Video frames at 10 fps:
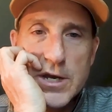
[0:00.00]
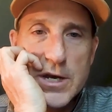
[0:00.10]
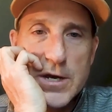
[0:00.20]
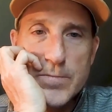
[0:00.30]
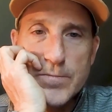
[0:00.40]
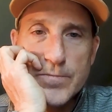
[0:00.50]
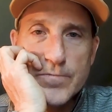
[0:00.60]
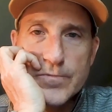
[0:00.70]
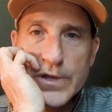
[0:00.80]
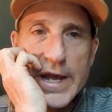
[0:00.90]

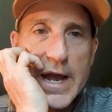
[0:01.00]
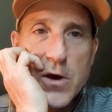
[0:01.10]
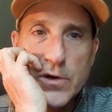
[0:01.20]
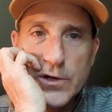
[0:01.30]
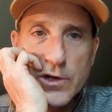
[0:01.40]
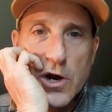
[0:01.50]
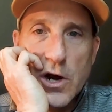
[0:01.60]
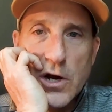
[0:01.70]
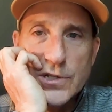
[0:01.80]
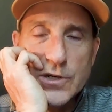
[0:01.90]
lay out your
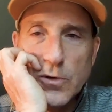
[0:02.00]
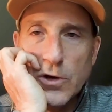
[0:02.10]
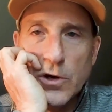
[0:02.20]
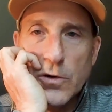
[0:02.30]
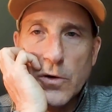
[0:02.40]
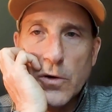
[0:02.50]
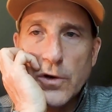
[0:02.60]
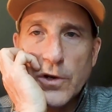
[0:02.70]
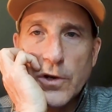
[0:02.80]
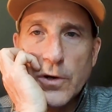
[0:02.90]
cards, or,
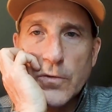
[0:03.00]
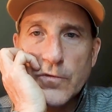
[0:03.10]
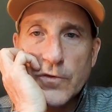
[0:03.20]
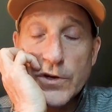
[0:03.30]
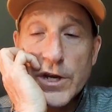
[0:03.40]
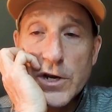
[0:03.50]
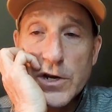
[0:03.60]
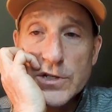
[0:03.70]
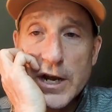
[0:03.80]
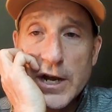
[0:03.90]
you know, for
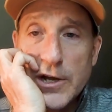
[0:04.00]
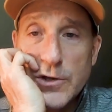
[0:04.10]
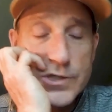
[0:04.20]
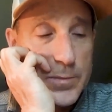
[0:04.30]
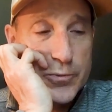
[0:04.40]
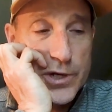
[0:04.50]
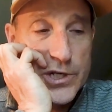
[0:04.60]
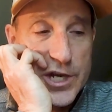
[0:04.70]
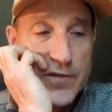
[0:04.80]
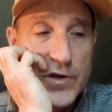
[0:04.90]
years I used to
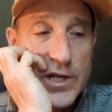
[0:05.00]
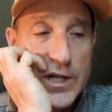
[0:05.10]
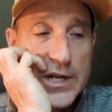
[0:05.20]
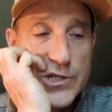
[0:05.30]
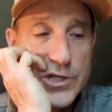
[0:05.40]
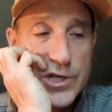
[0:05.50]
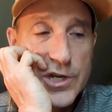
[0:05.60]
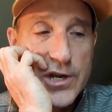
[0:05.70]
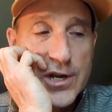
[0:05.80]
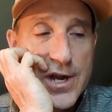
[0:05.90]
preach every
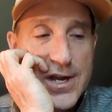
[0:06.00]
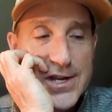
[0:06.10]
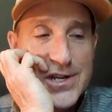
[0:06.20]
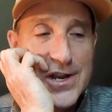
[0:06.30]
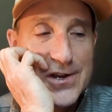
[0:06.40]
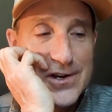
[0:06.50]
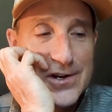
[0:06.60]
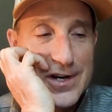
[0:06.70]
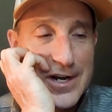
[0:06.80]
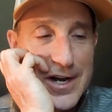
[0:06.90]
election
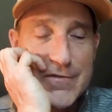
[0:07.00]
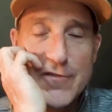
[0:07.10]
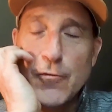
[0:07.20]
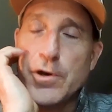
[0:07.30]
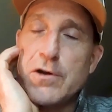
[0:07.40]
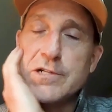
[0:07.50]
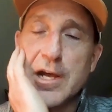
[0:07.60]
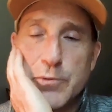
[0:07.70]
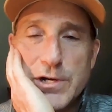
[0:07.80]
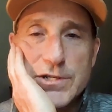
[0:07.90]
year, every 4 years,
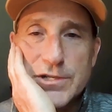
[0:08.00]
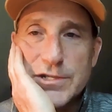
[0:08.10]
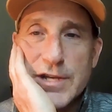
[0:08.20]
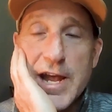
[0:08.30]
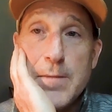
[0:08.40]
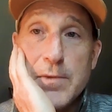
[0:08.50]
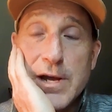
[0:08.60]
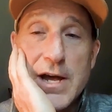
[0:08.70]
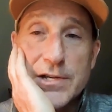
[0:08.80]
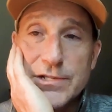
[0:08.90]
I'd preach the same
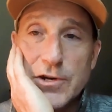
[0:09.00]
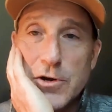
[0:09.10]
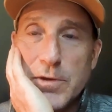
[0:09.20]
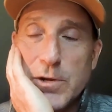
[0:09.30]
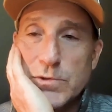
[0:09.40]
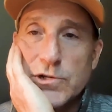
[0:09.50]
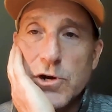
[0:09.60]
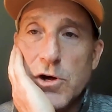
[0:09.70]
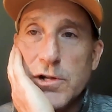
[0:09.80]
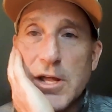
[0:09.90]
kind of sermon. It was
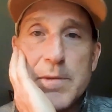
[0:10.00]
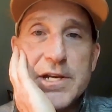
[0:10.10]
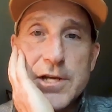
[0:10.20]
called, "Let Me